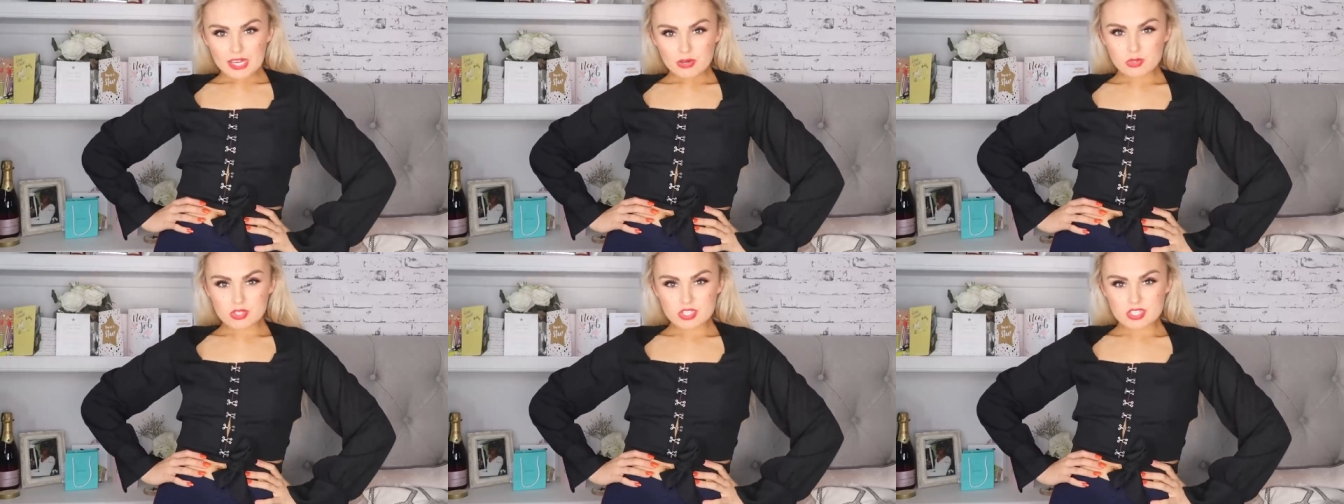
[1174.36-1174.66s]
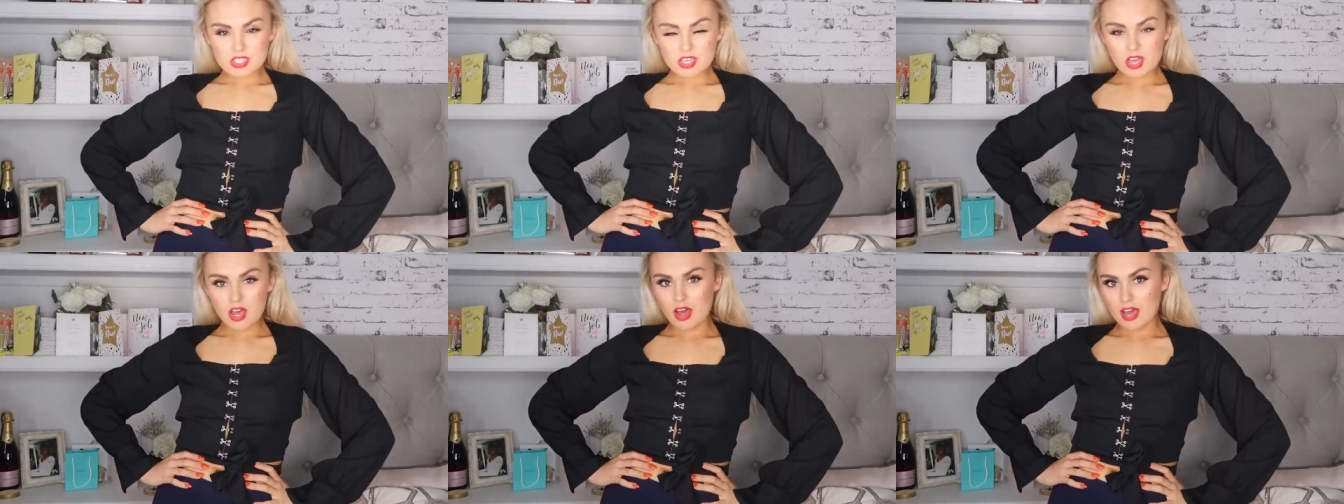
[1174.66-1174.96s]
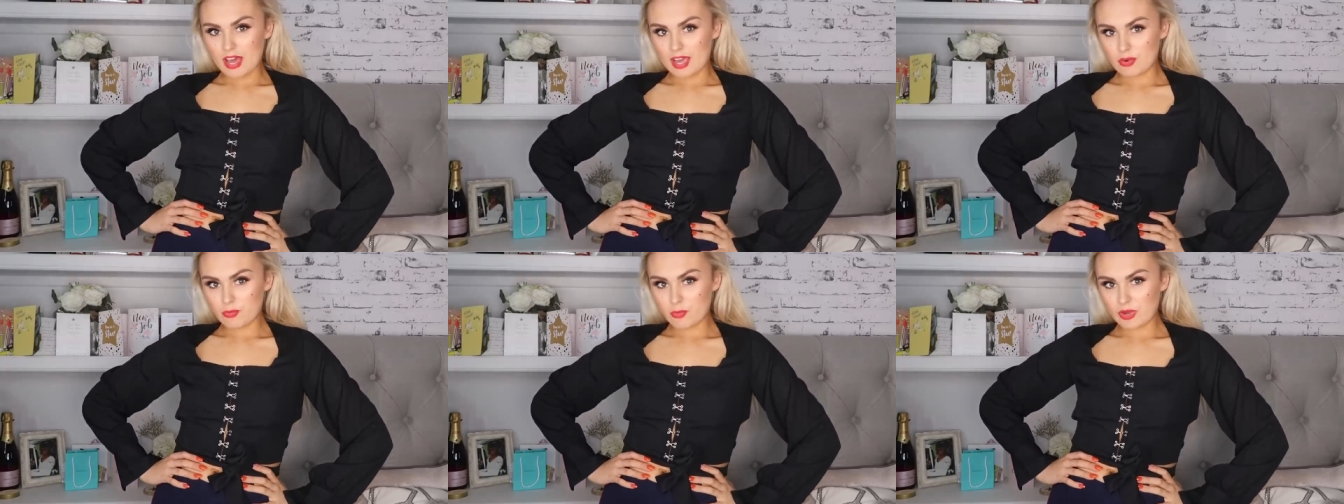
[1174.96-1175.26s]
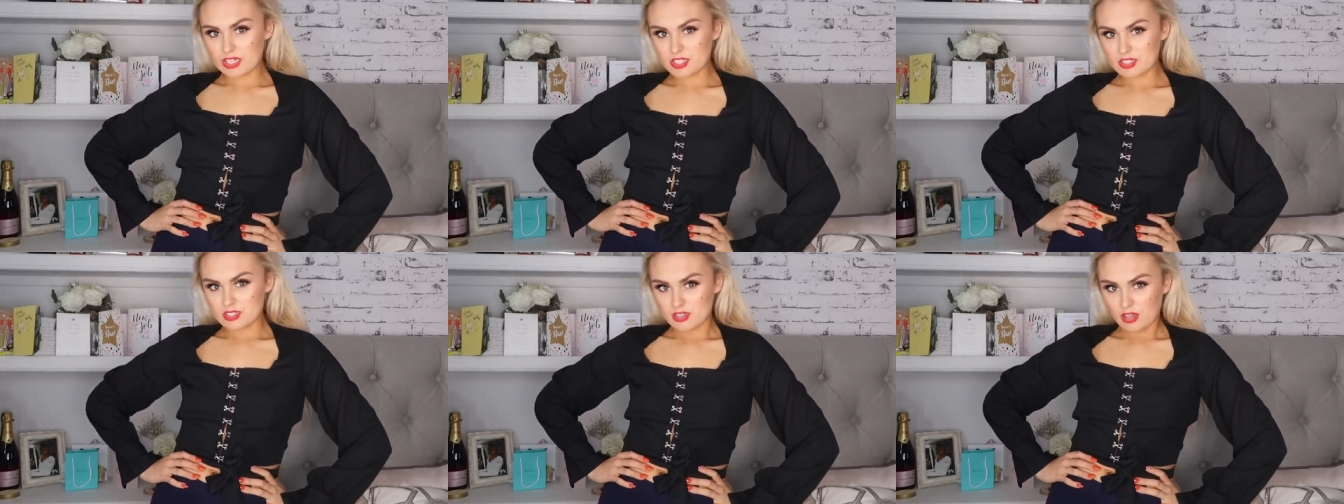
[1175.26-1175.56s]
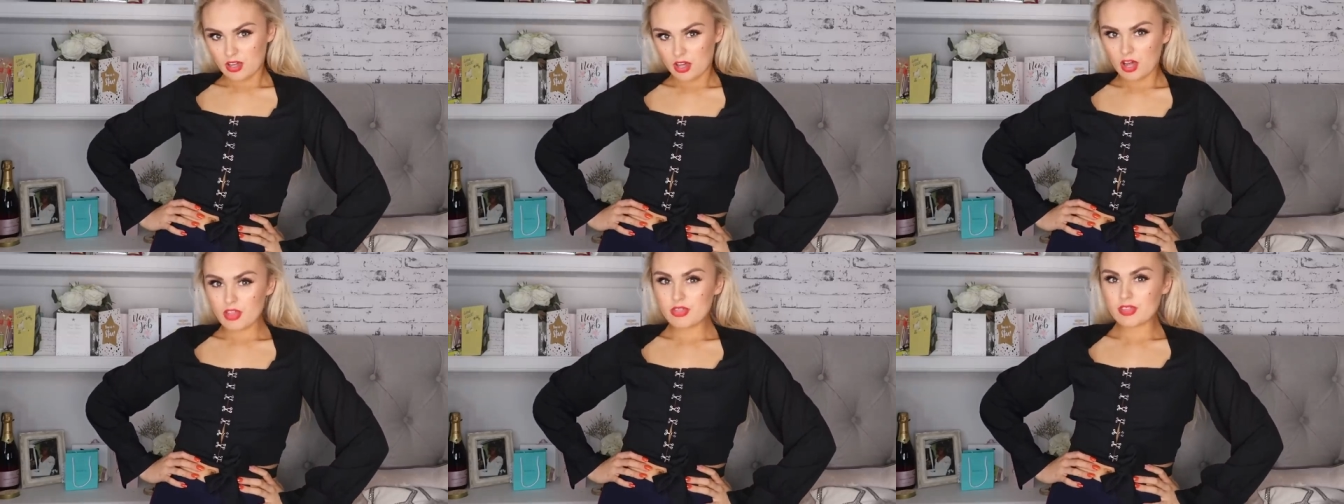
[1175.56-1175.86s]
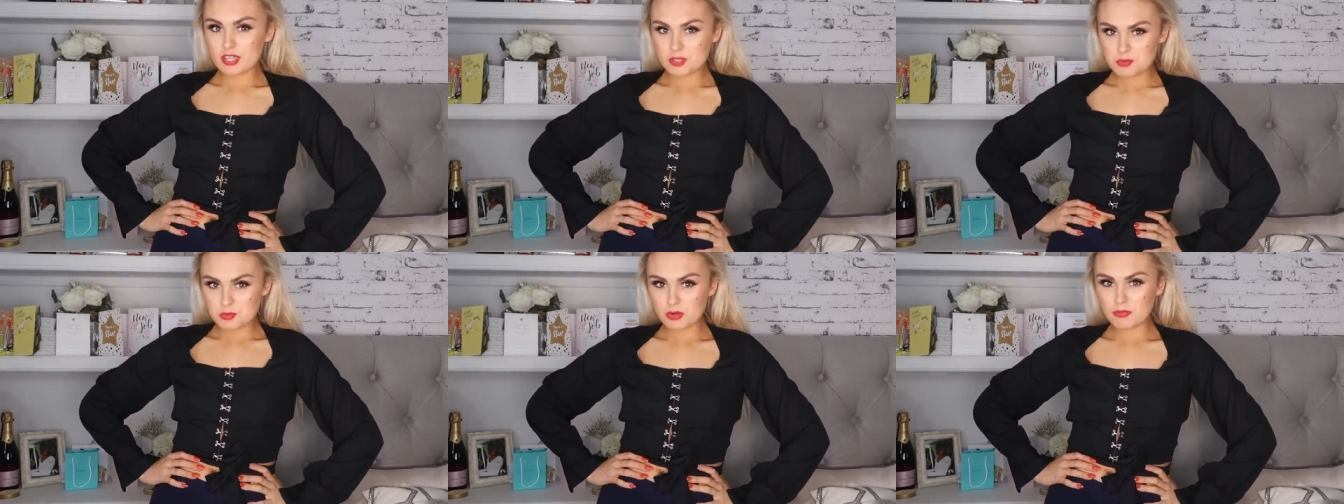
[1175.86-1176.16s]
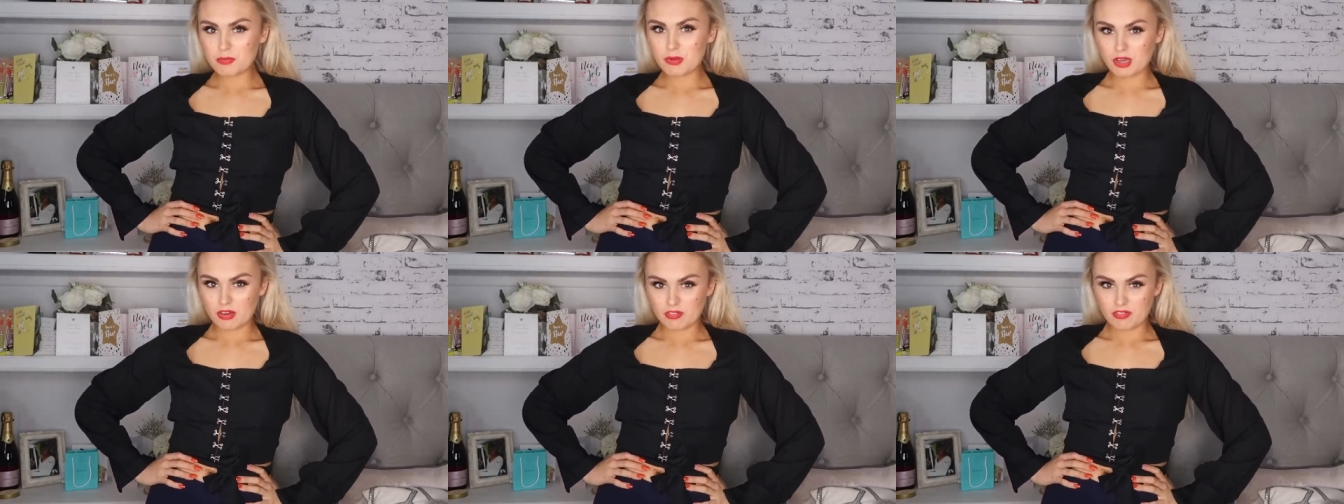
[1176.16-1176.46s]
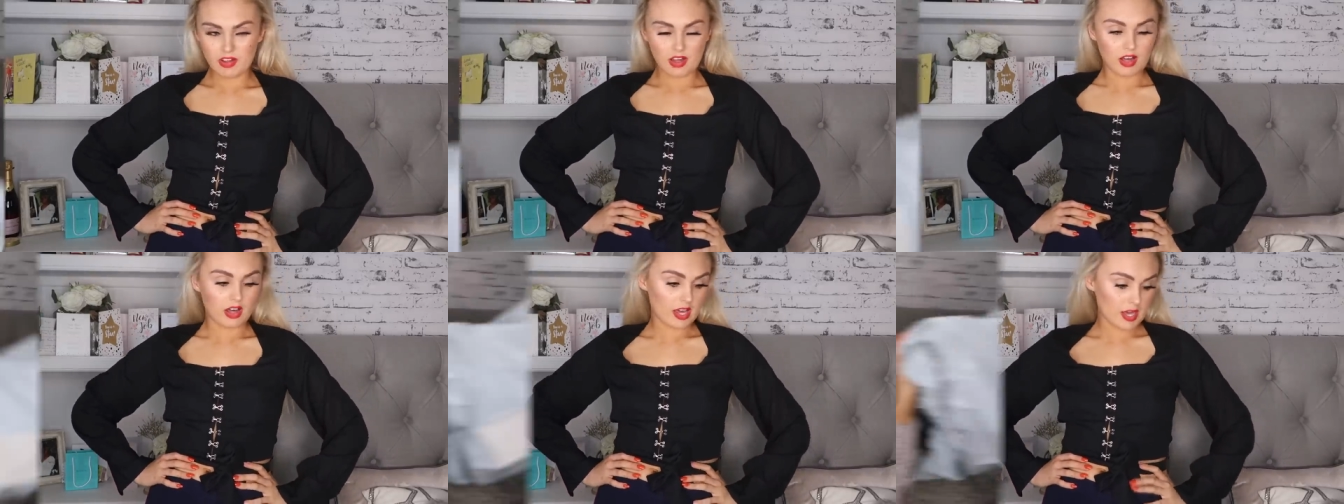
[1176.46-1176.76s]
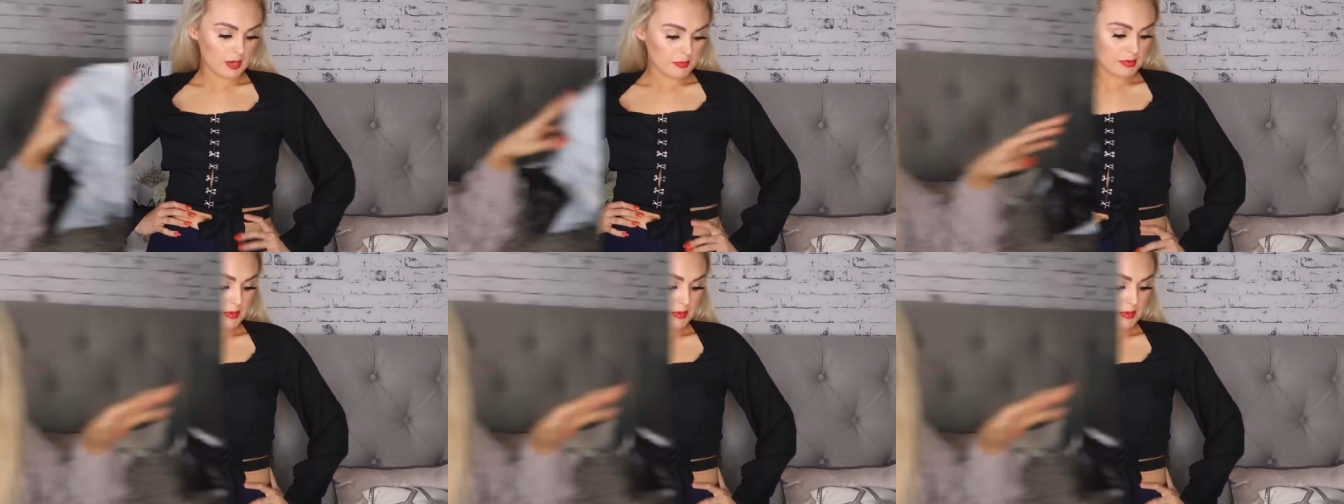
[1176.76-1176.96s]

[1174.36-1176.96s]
a little skirt in winter, this would be a vibe.